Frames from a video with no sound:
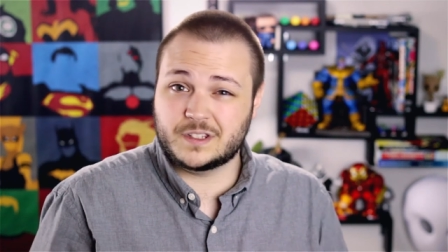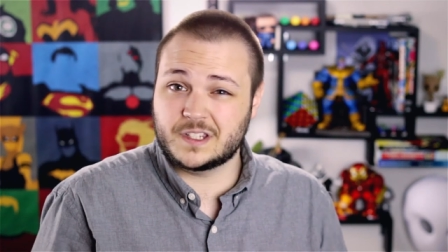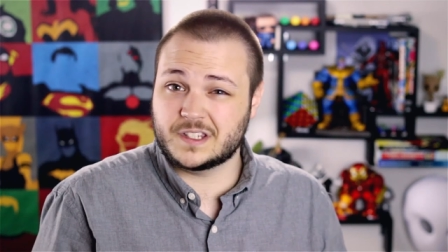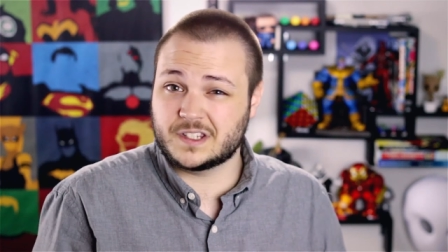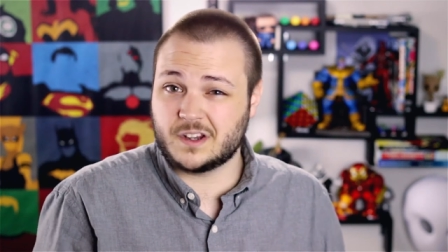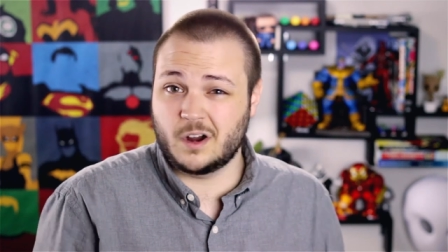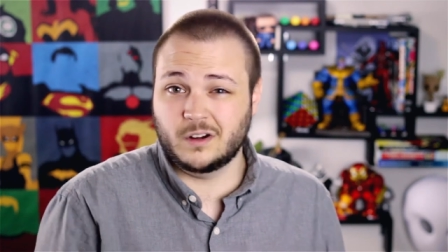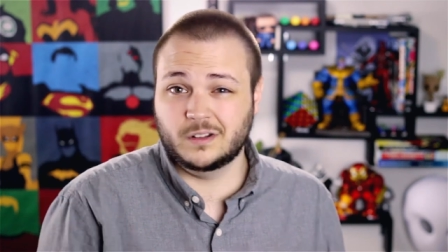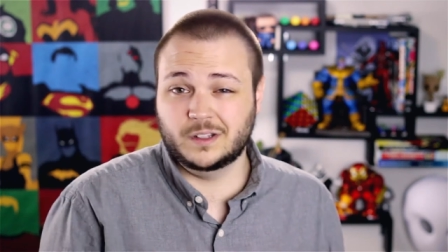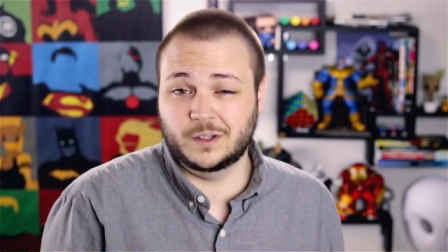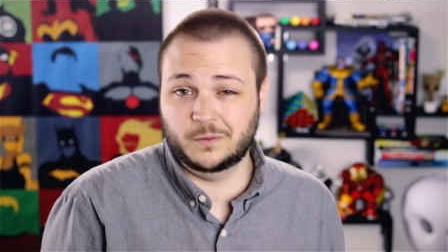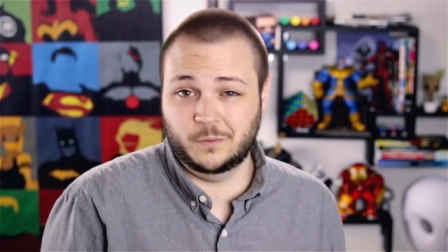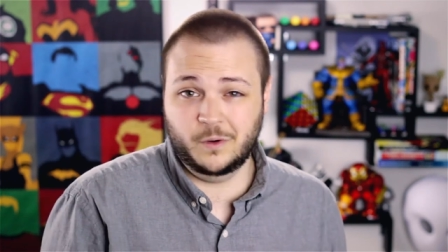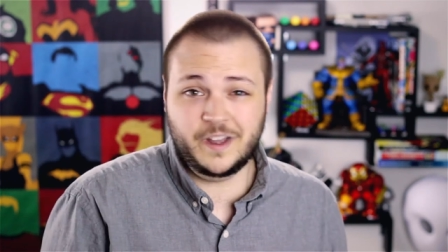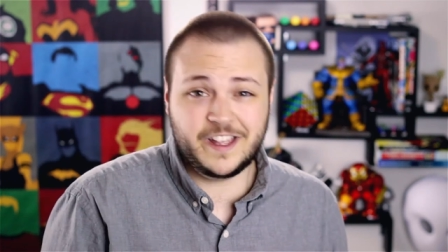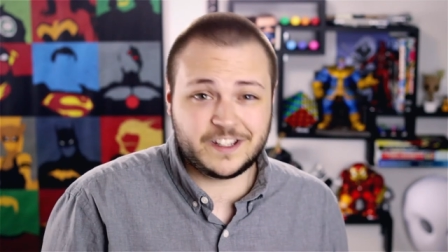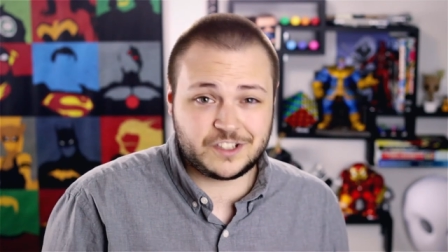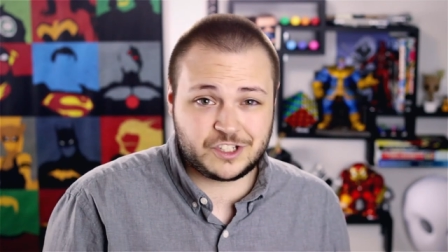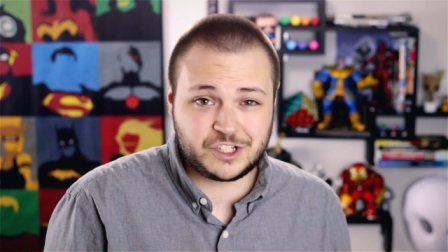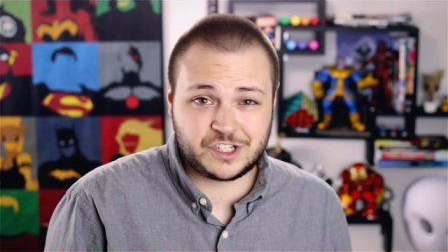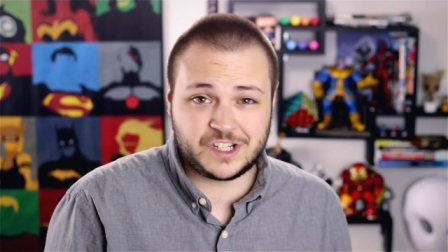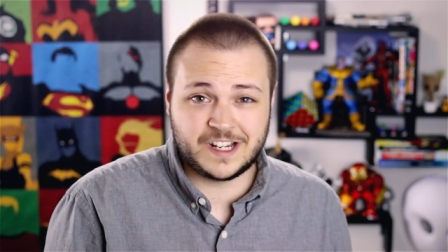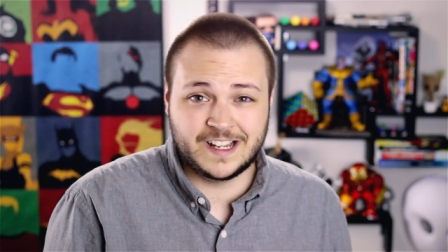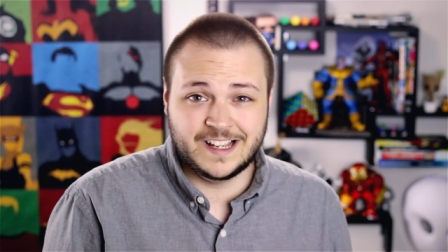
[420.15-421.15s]
to Scarlet
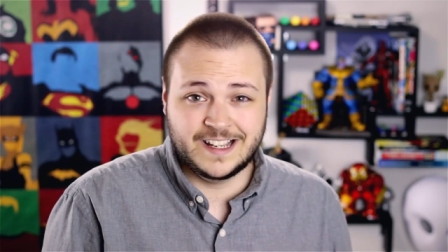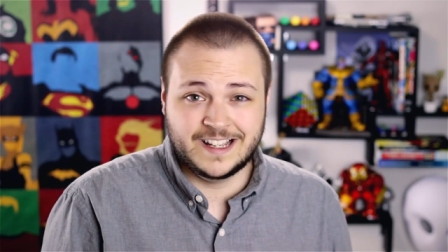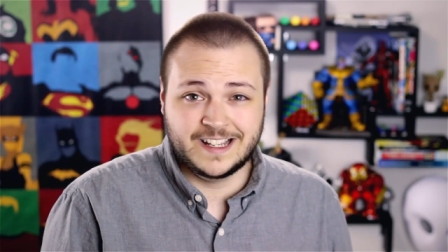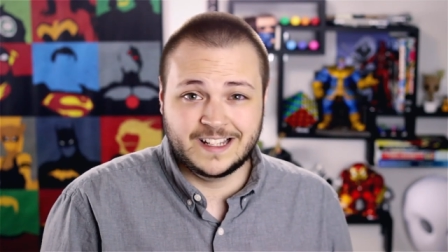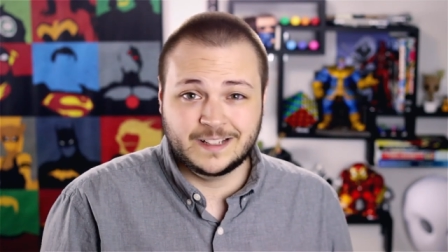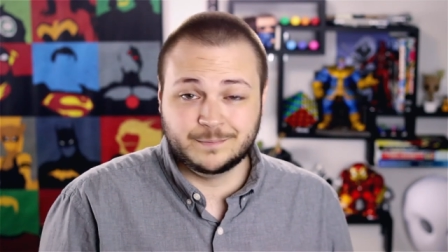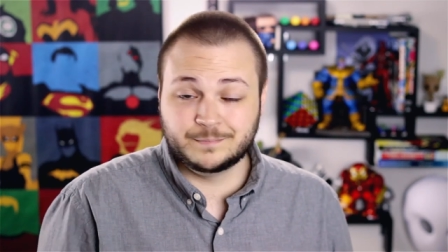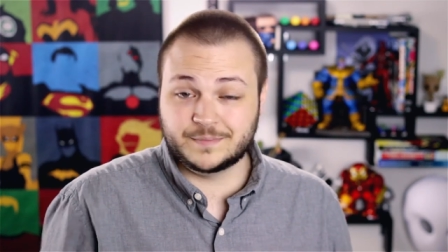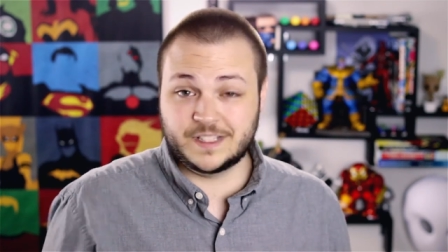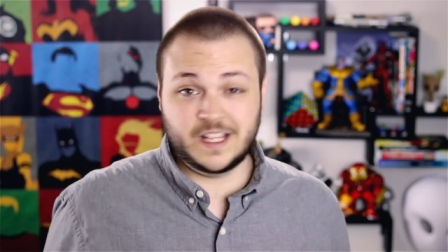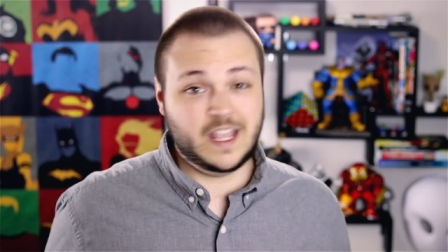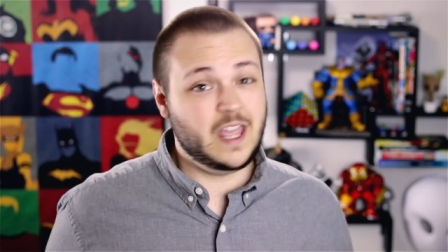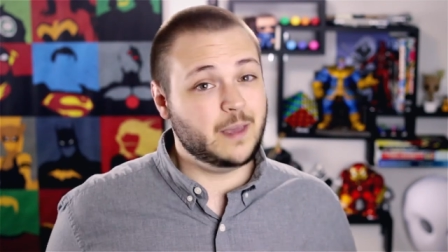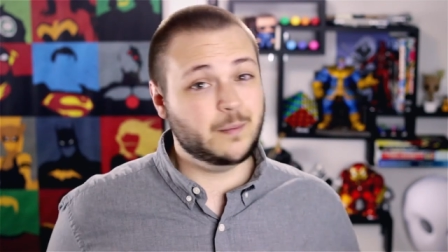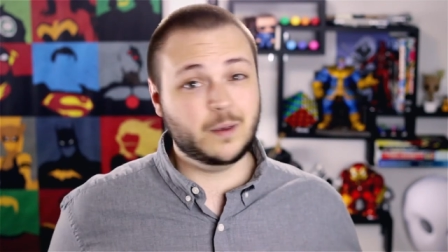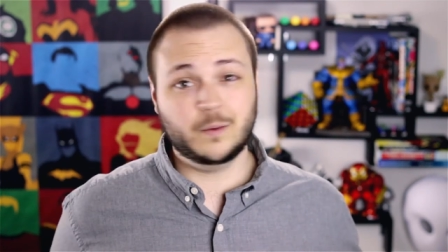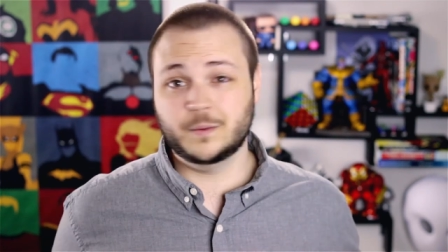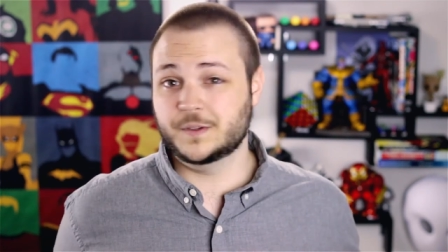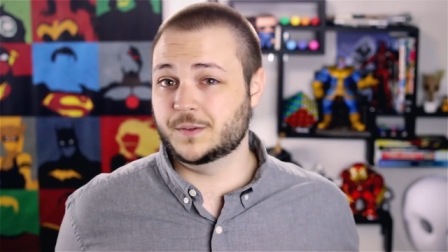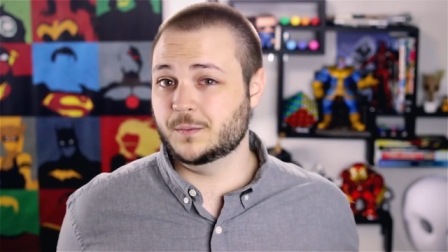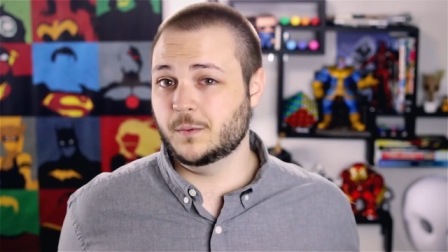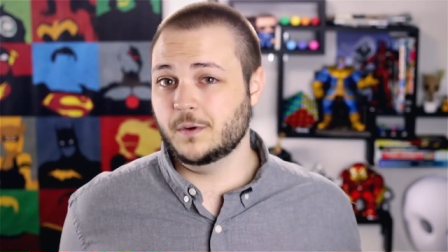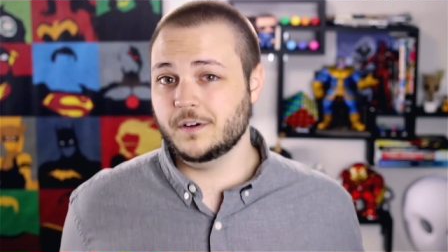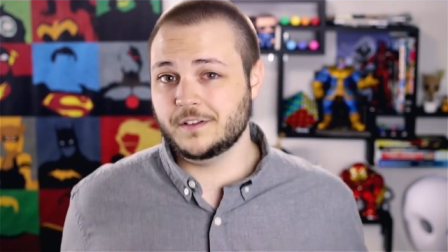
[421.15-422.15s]
Witch, to him
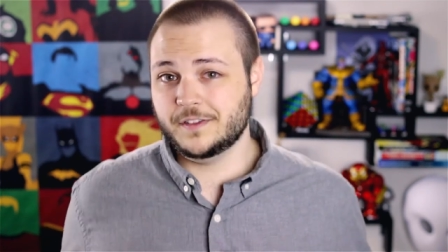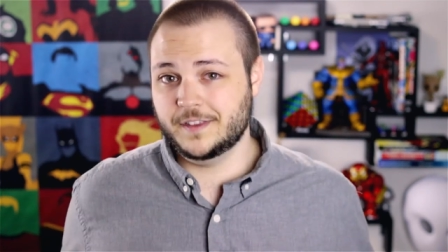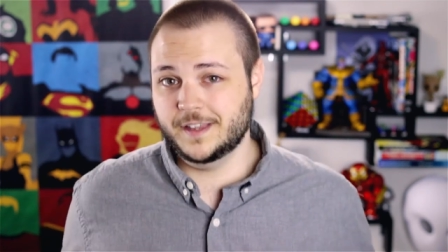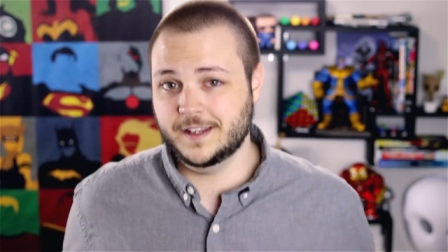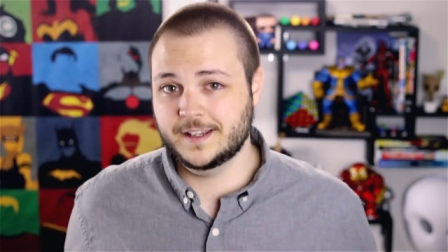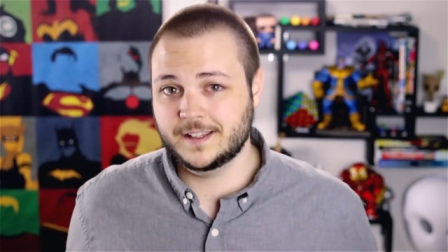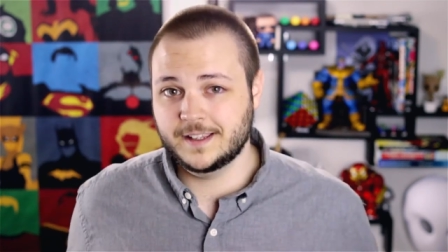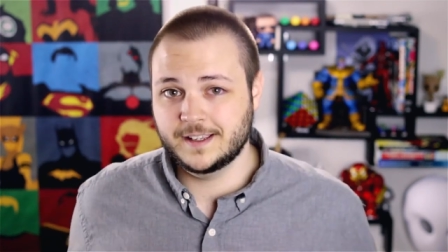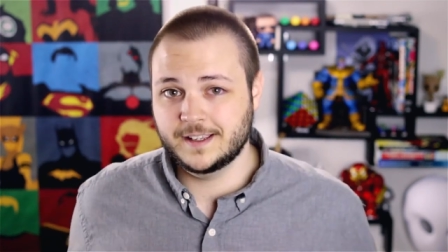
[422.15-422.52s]
it was worth it.